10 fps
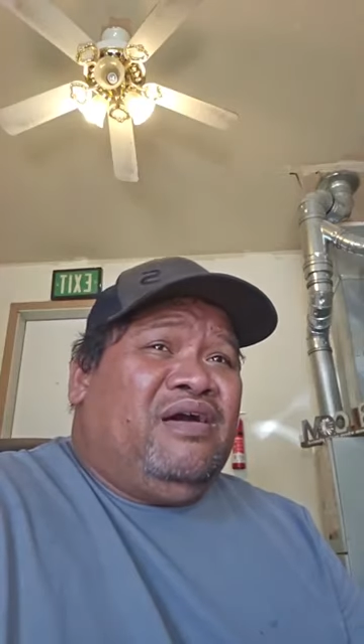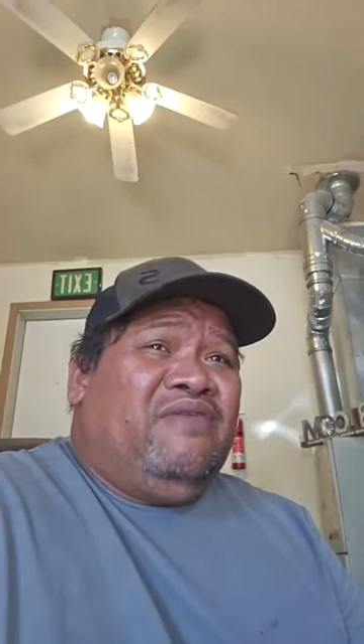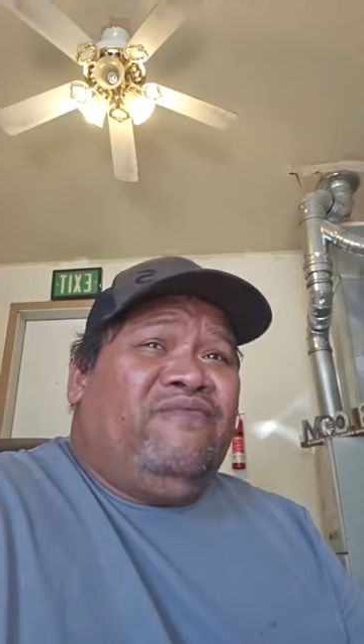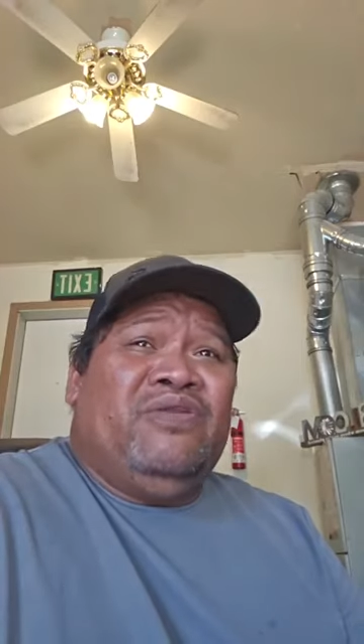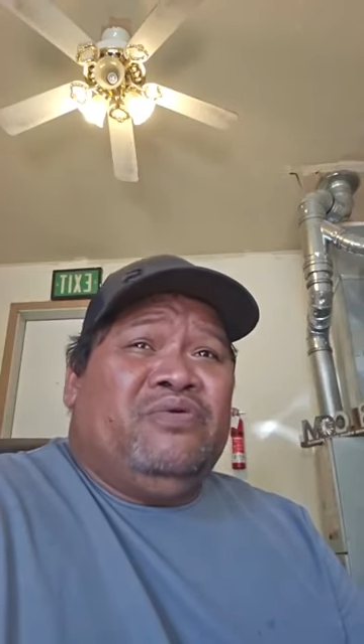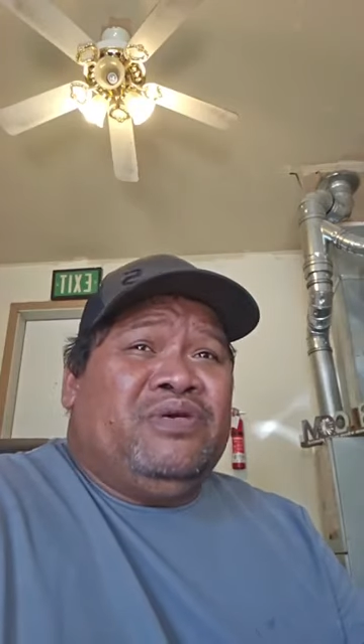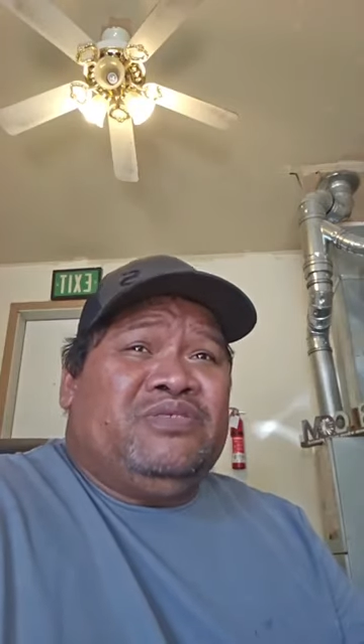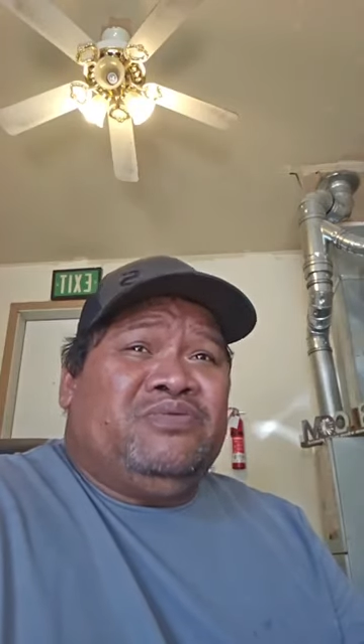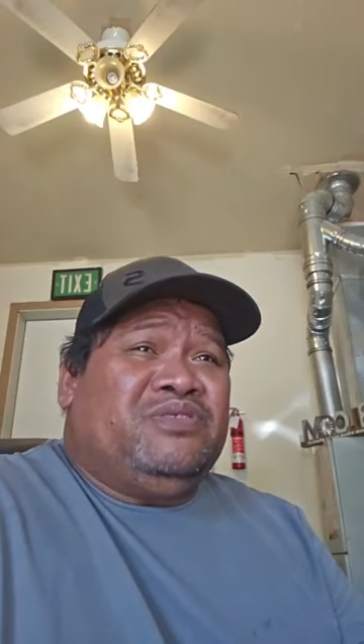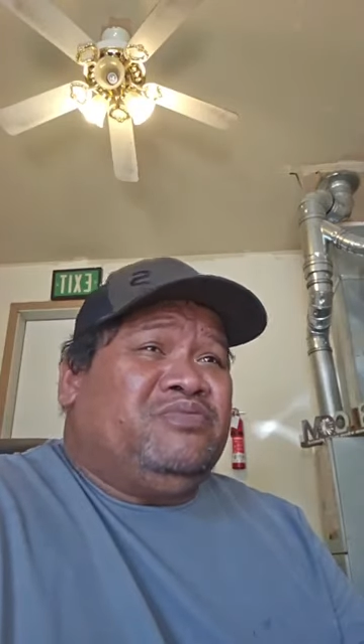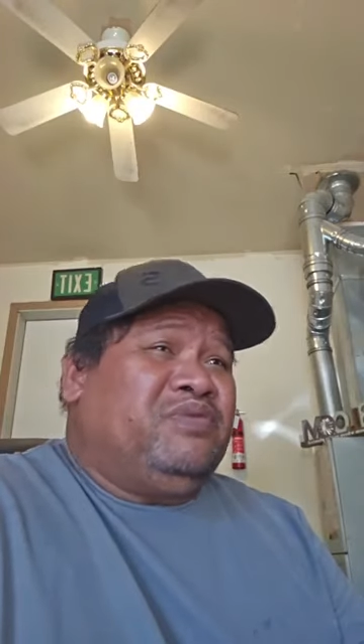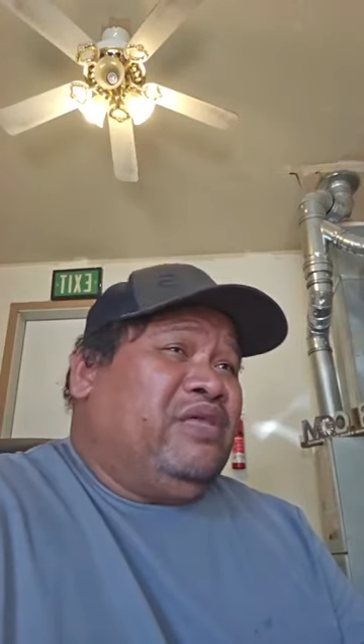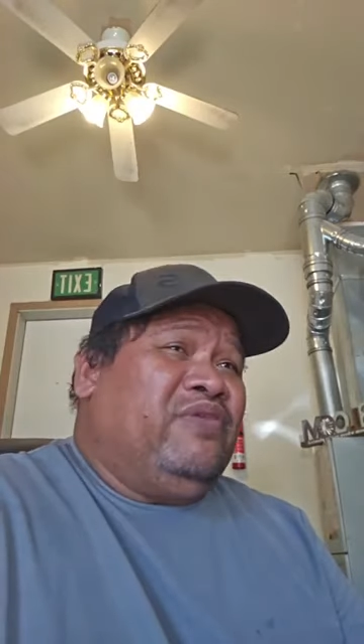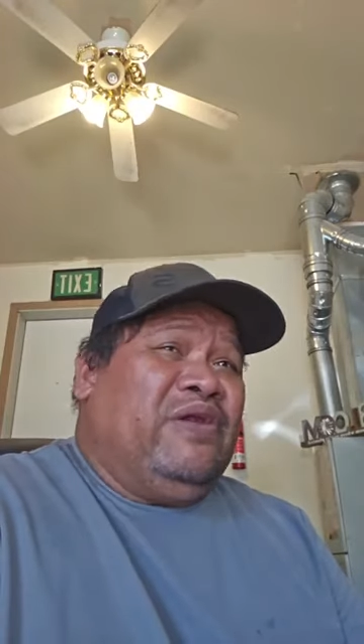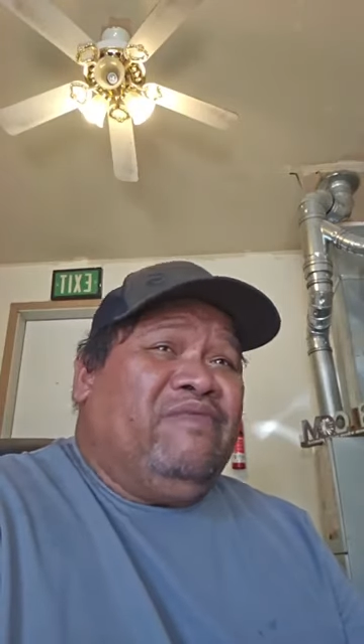Fluids, which is like
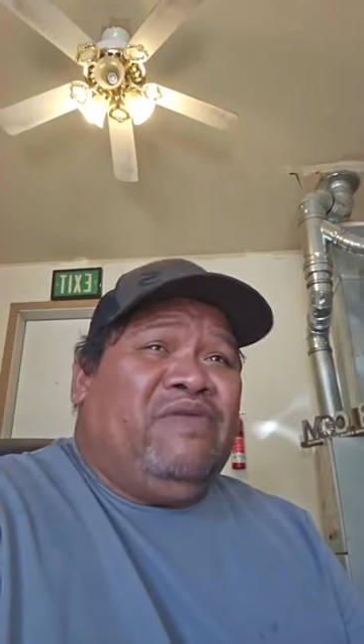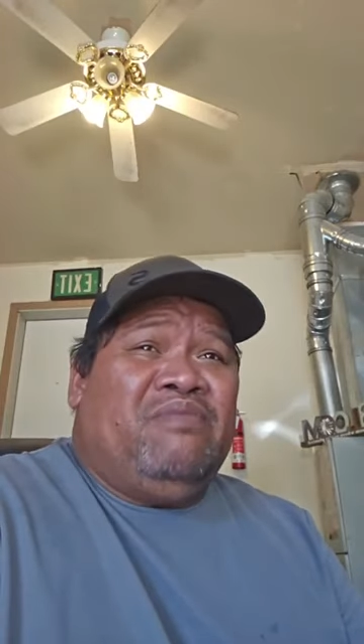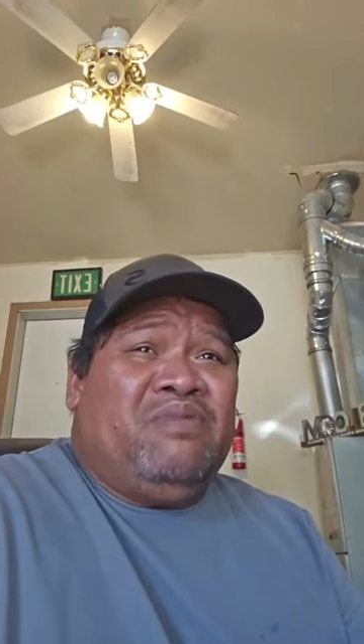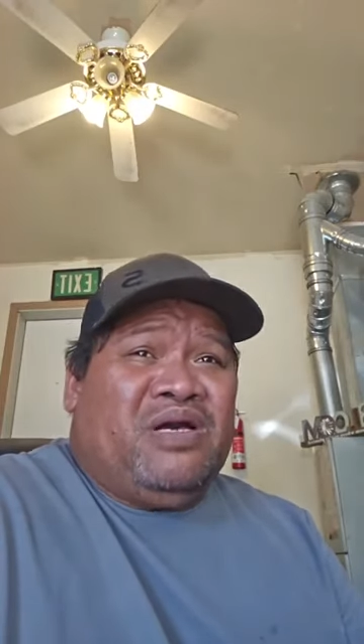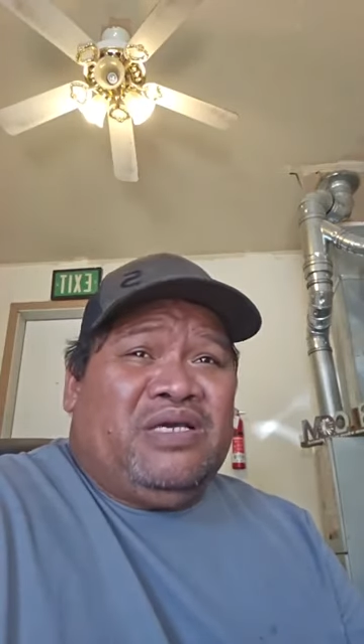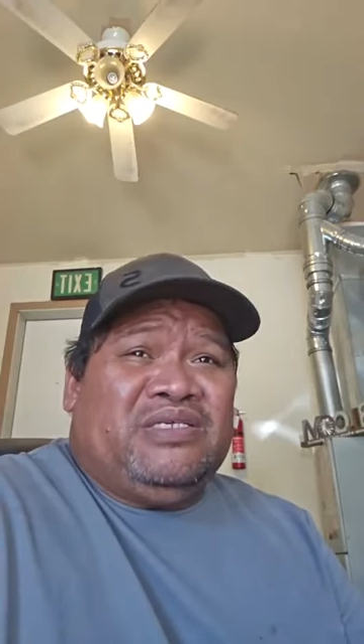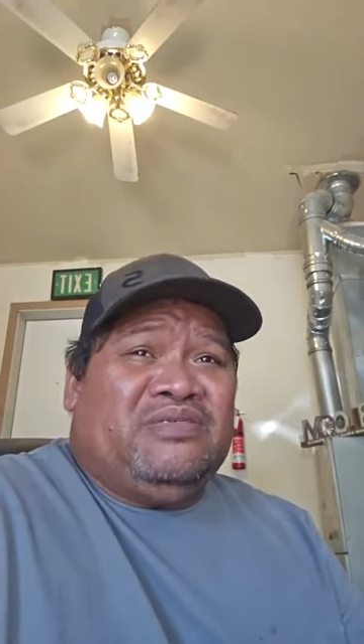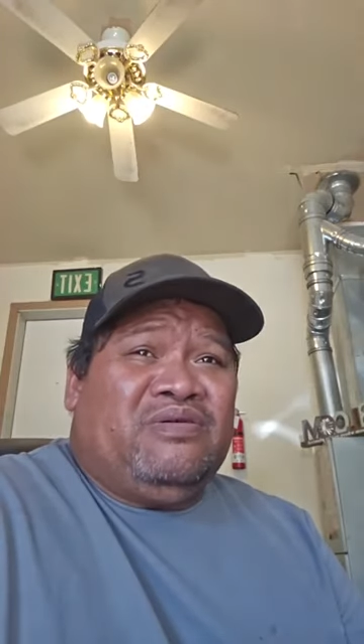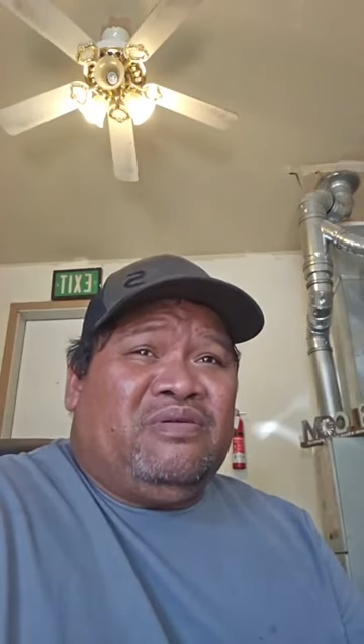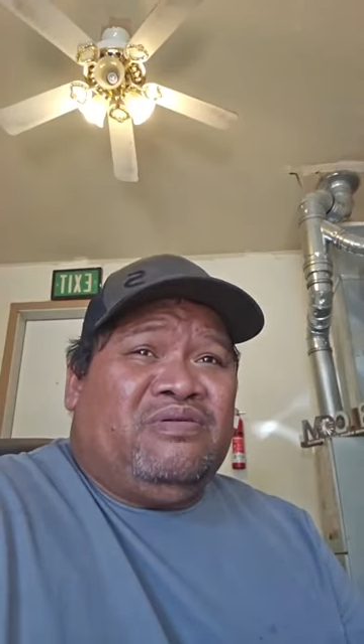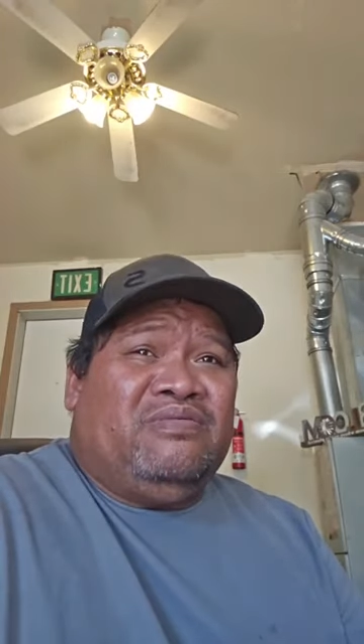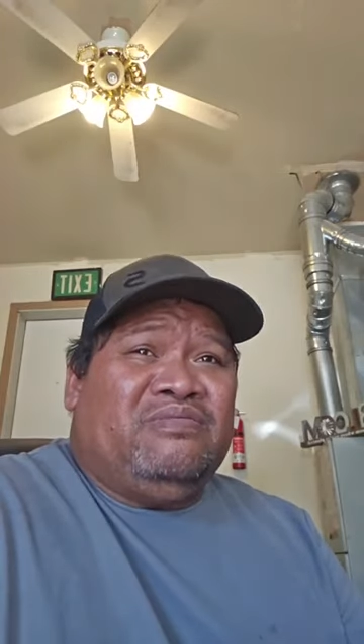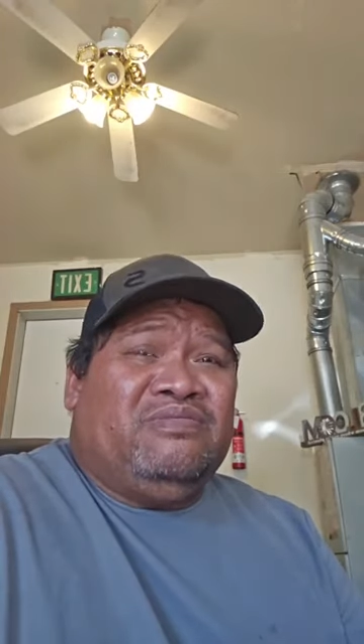35 bucks or